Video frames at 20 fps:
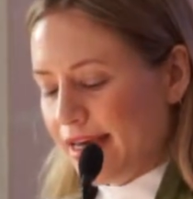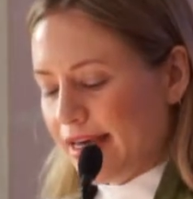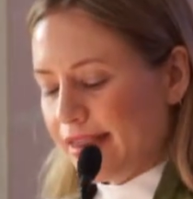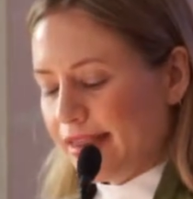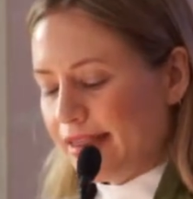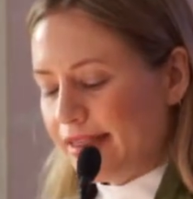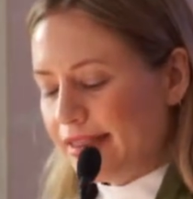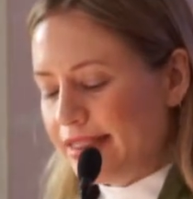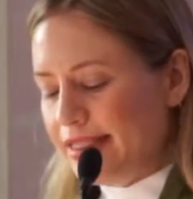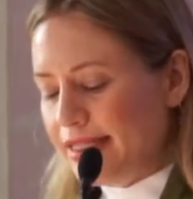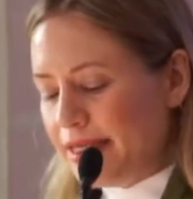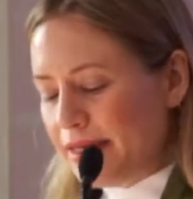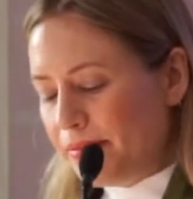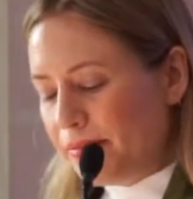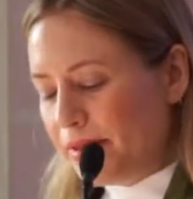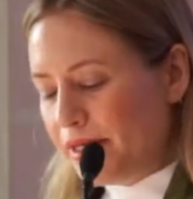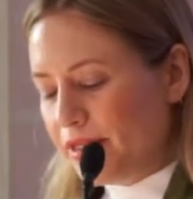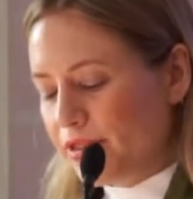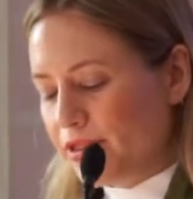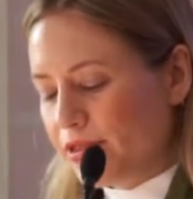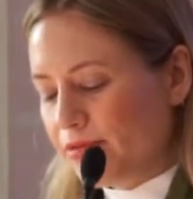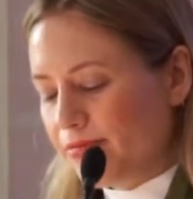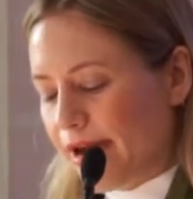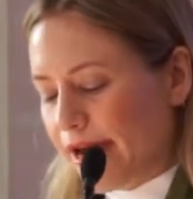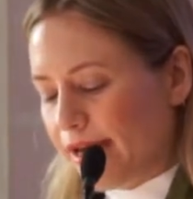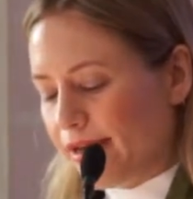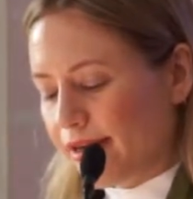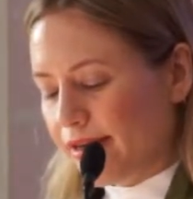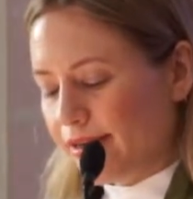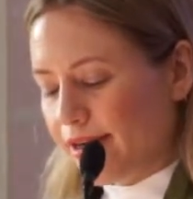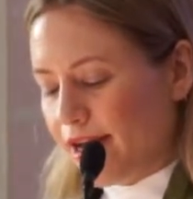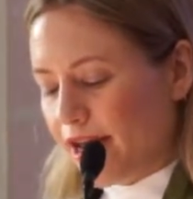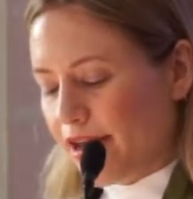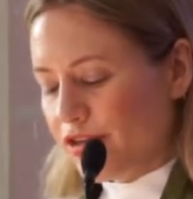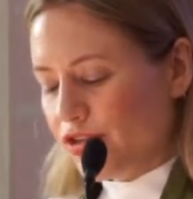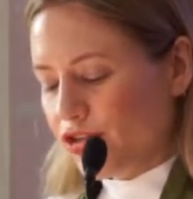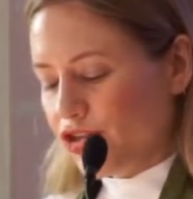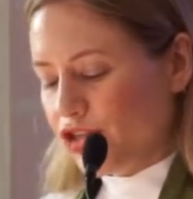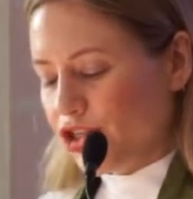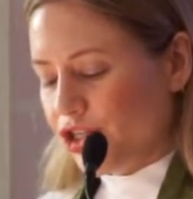The demons
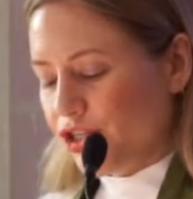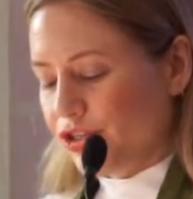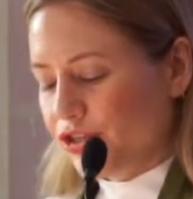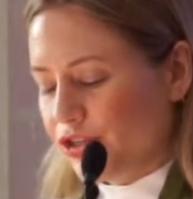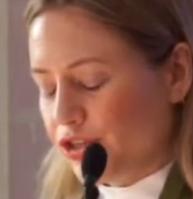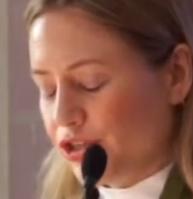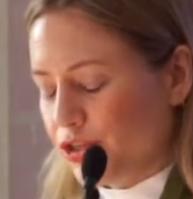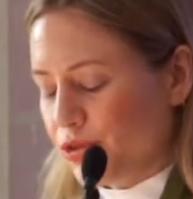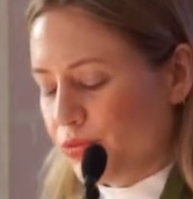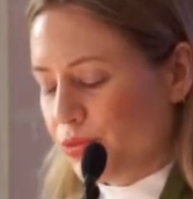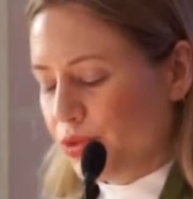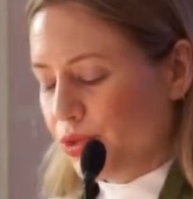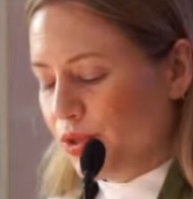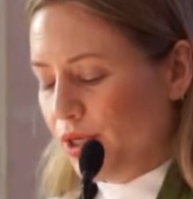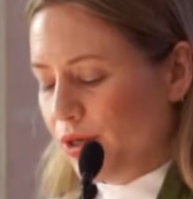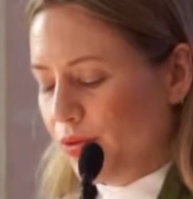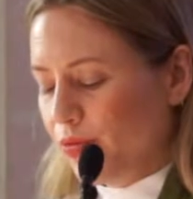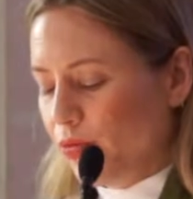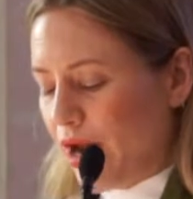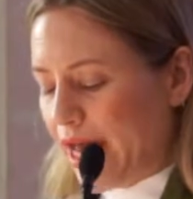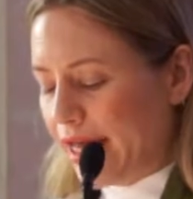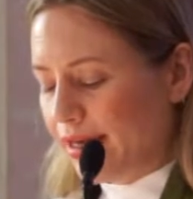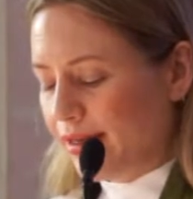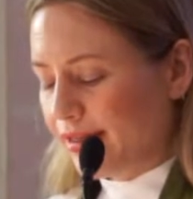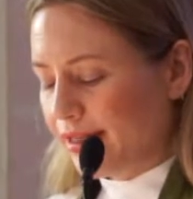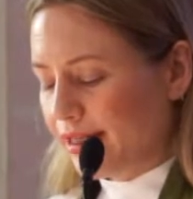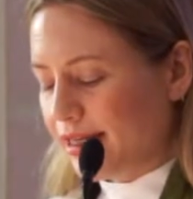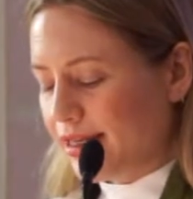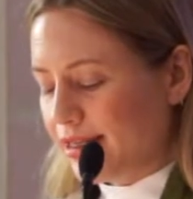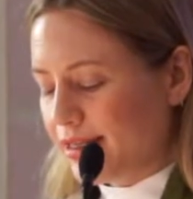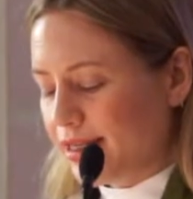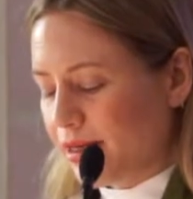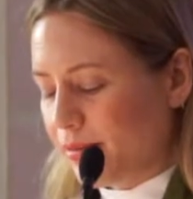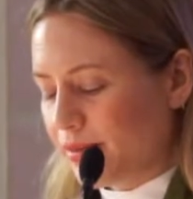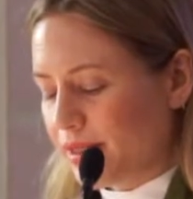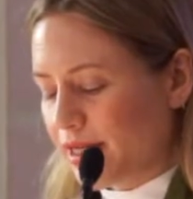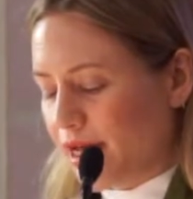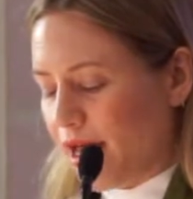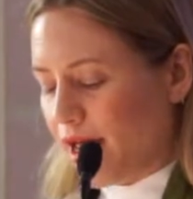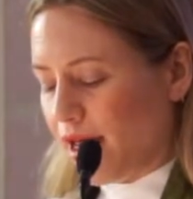recognize Jesus more readily
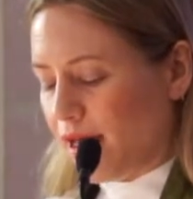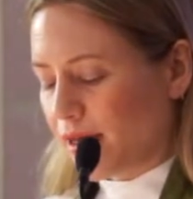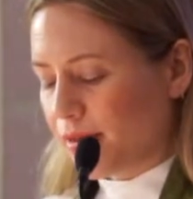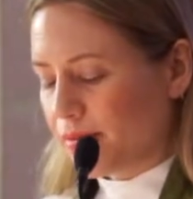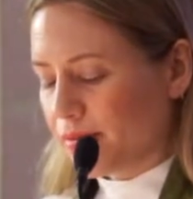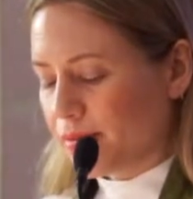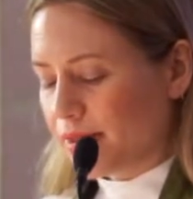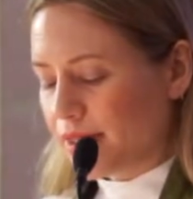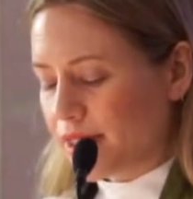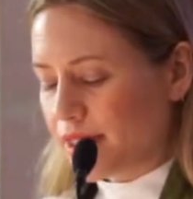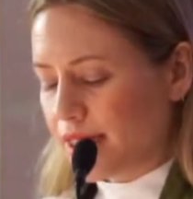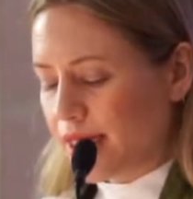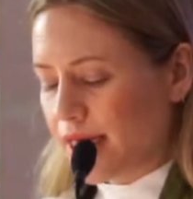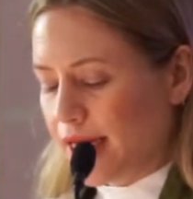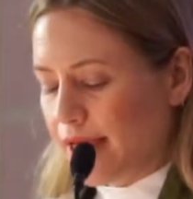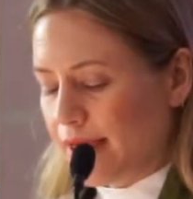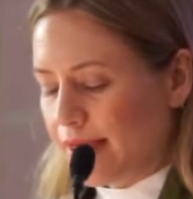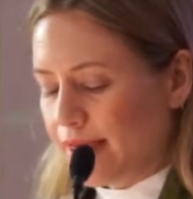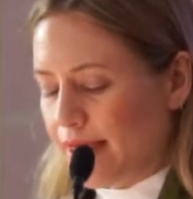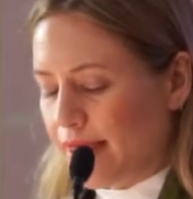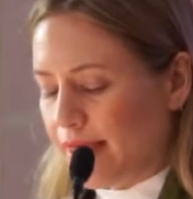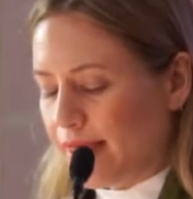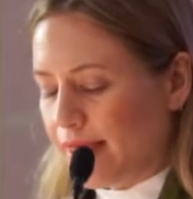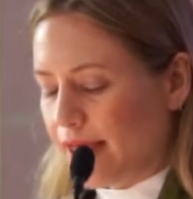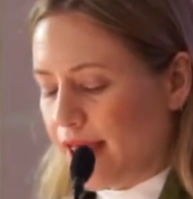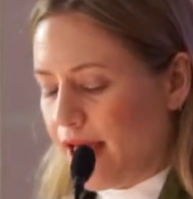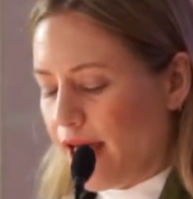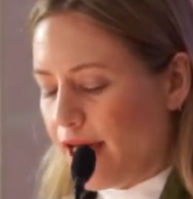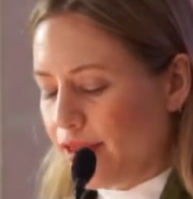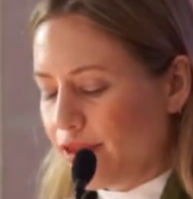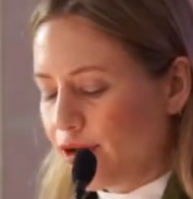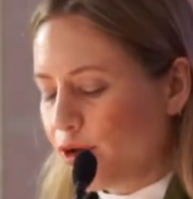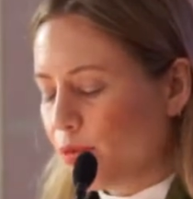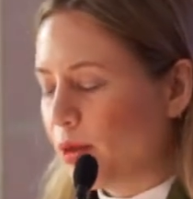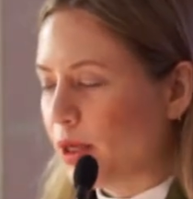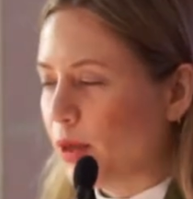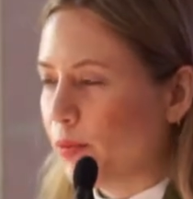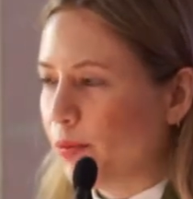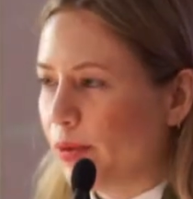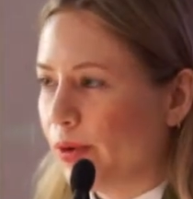sometimes than the other
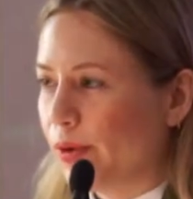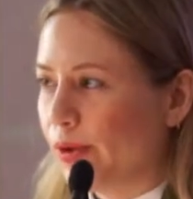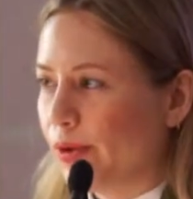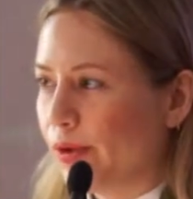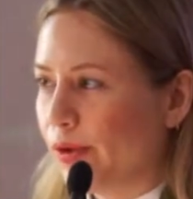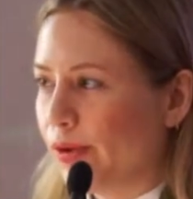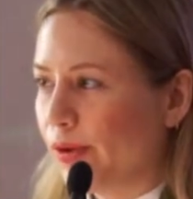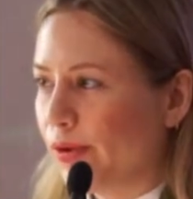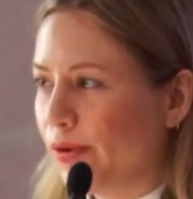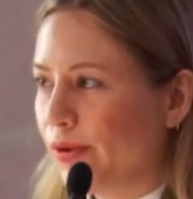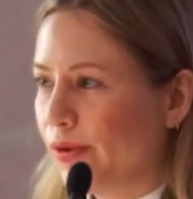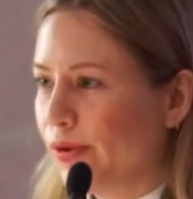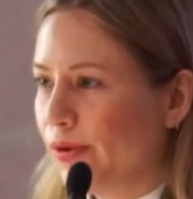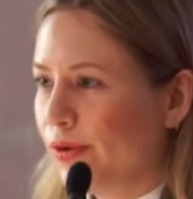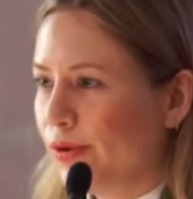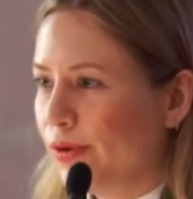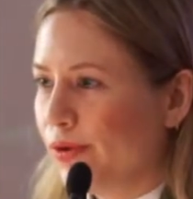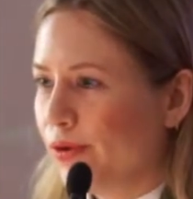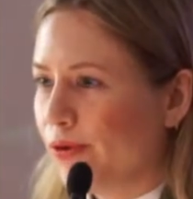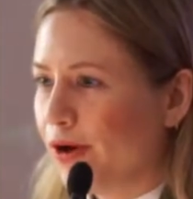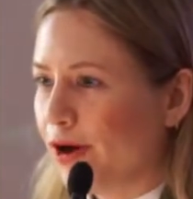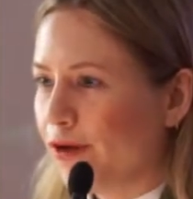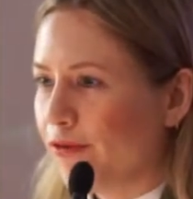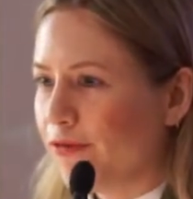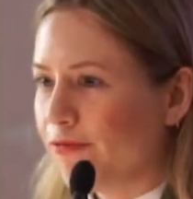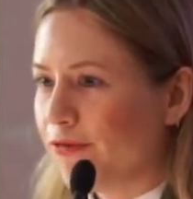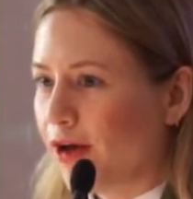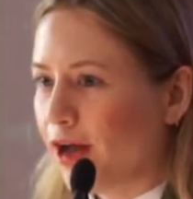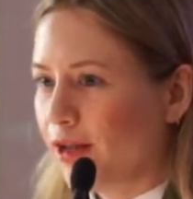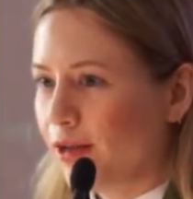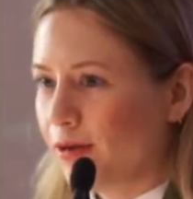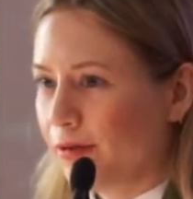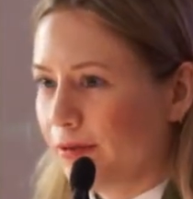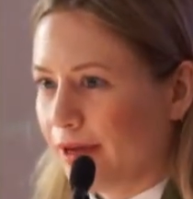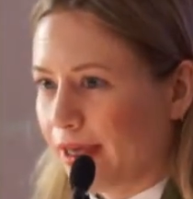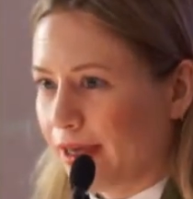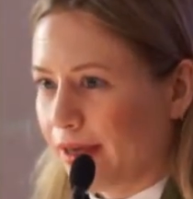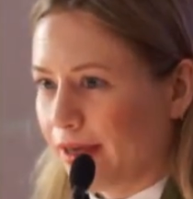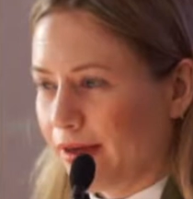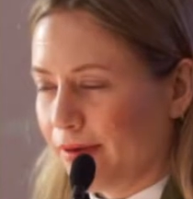people who are
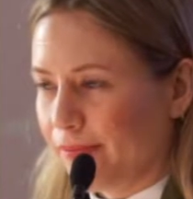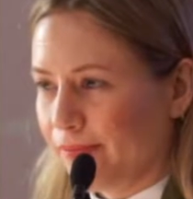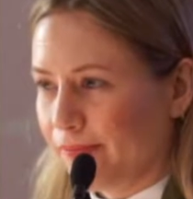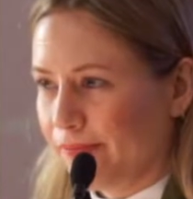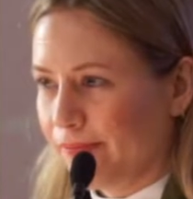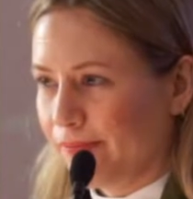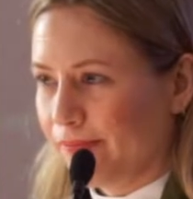following him.